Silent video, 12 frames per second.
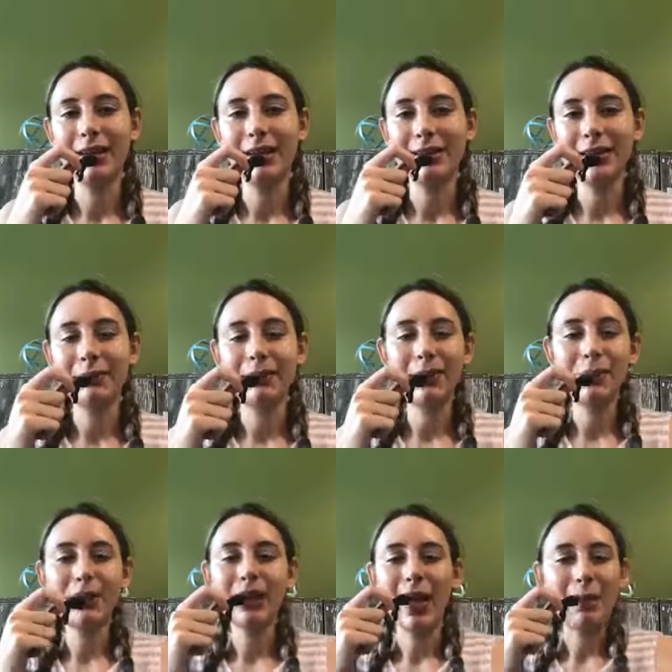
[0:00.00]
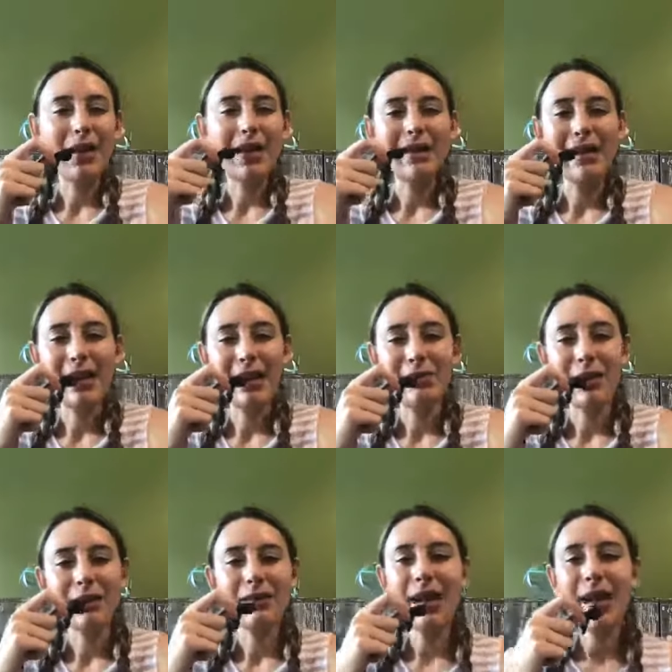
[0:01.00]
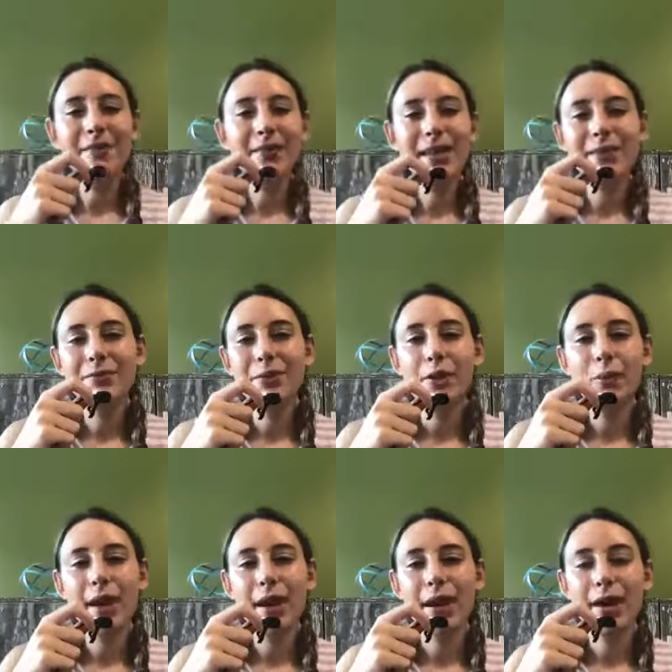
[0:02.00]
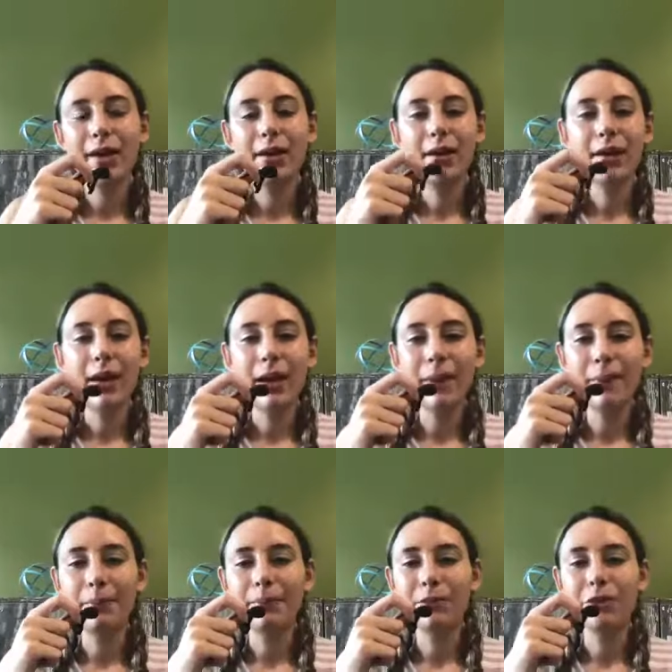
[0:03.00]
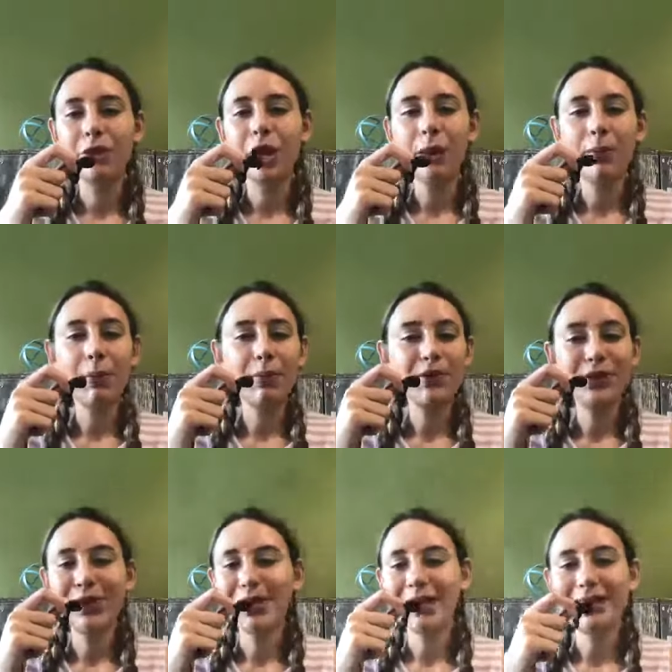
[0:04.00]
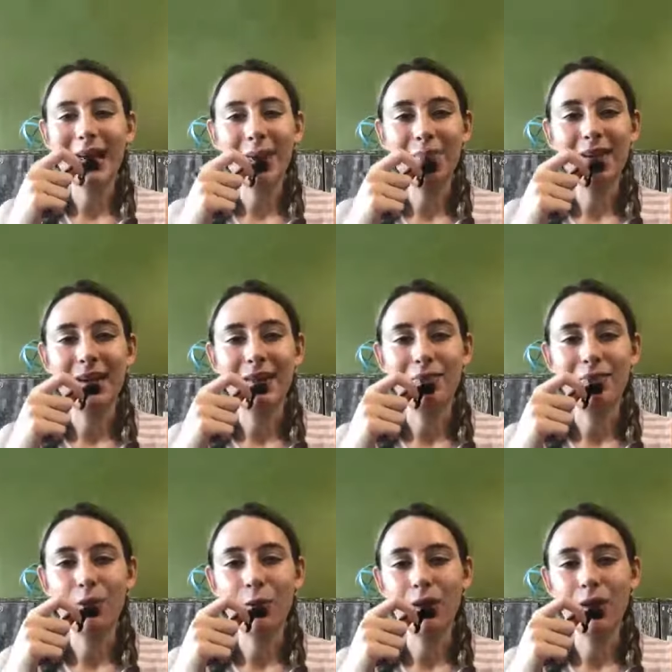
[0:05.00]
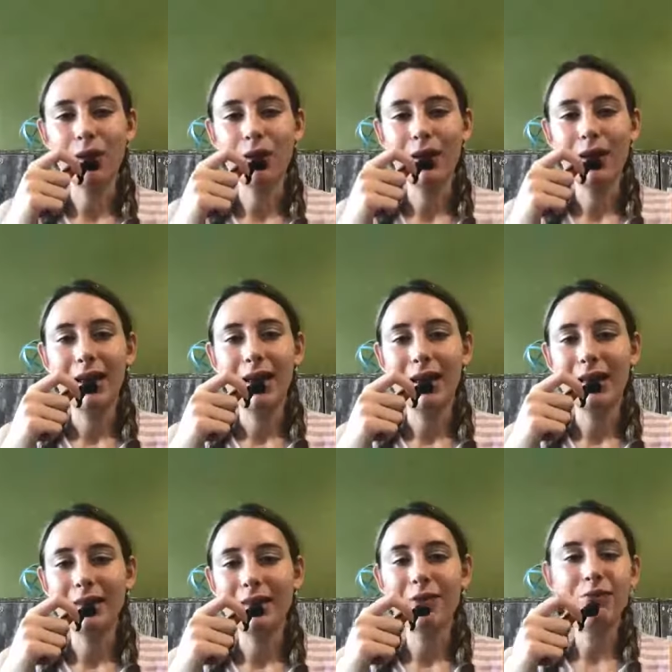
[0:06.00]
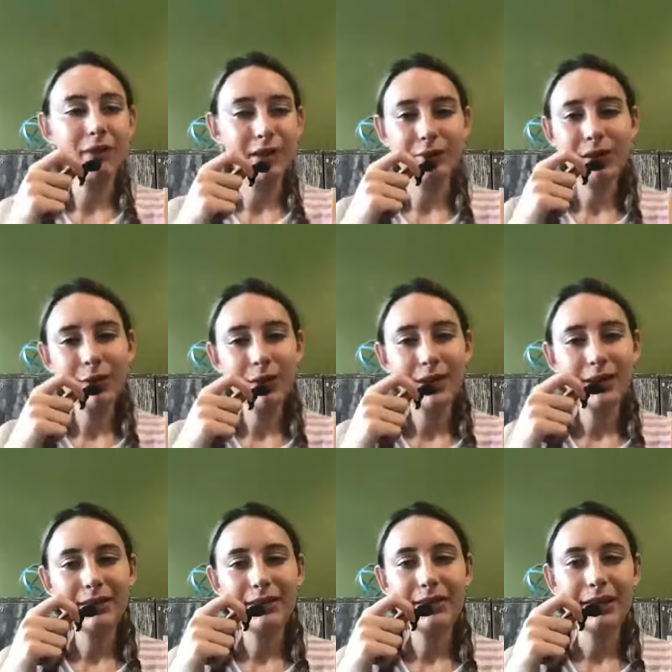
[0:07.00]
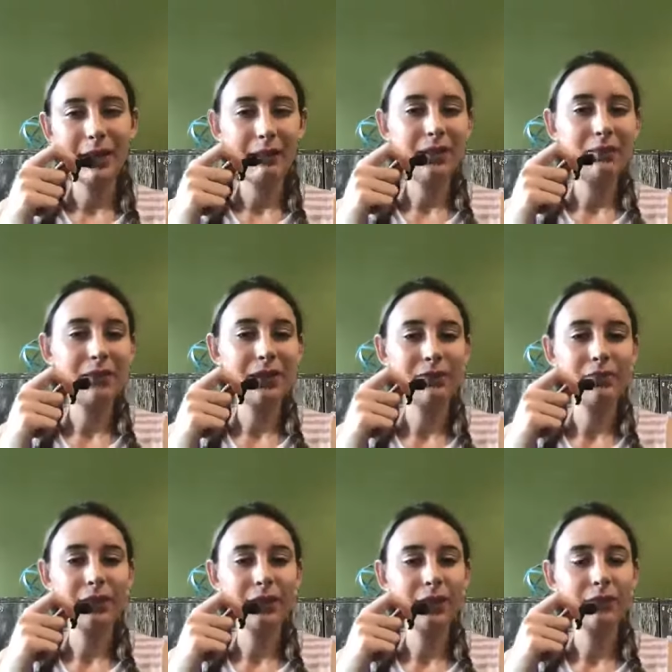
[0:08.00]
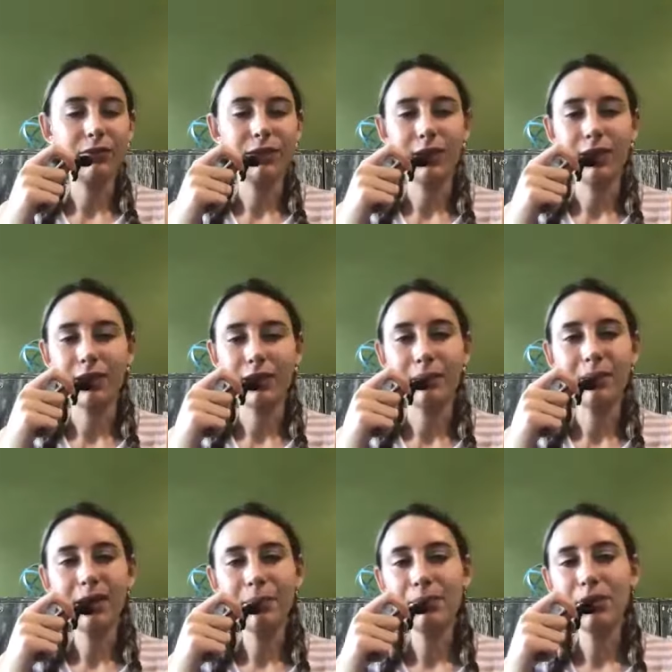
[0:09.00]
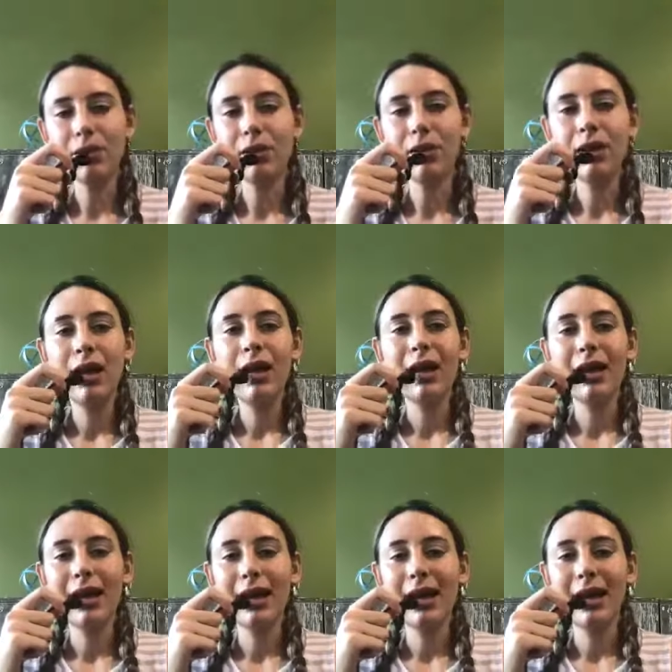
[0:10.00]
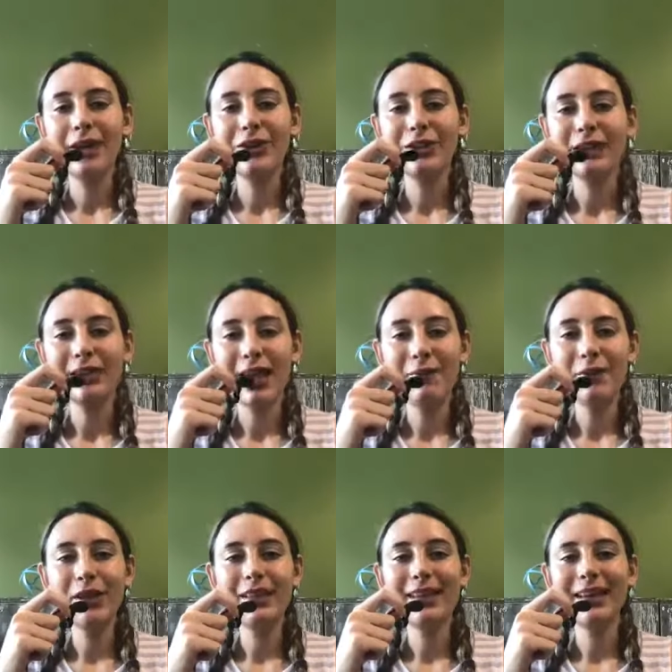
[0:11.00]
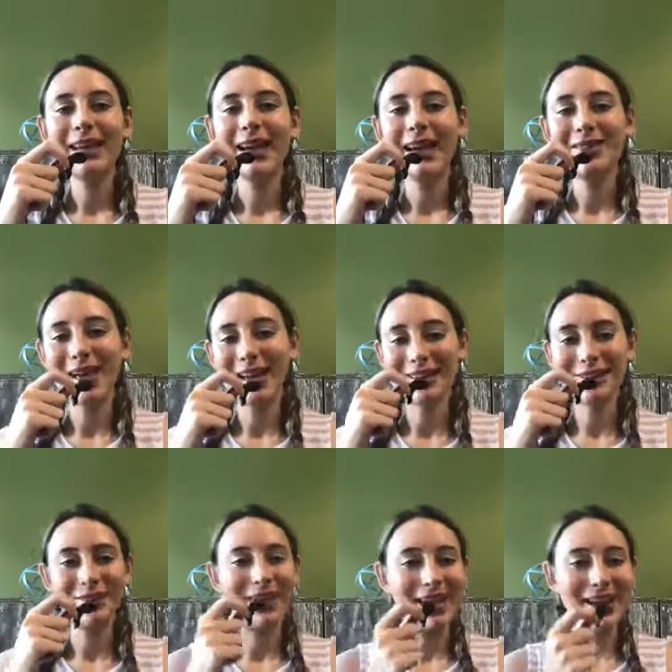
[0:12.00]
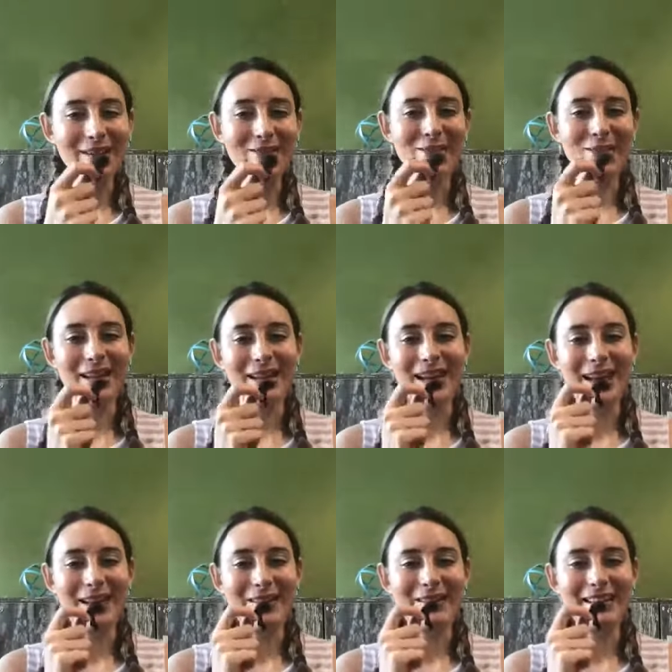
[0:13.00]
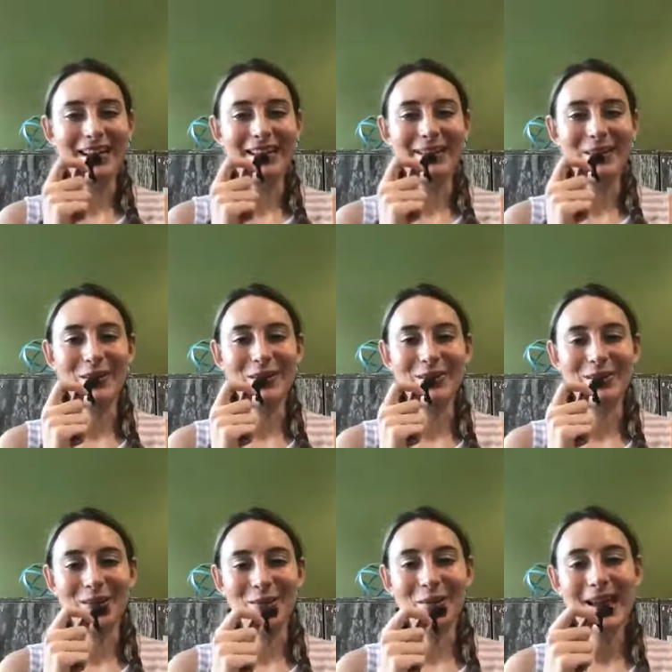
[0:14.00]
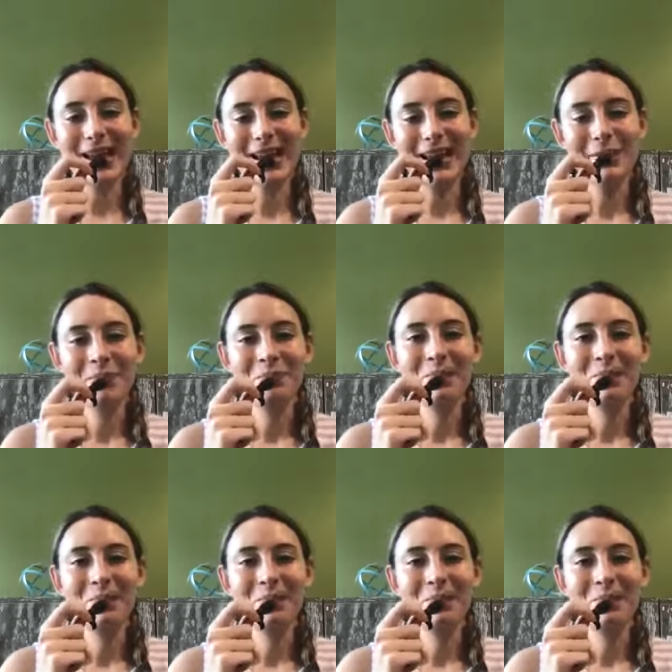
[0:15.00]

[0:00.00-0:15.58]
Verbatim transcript: it's like people come in and out of our lives out of nowhere um, job opportunities happen out of nowhere like really great ones. Um, you meet really, really awesome people. And it's just everything kind of has a way of working out in its own unique way.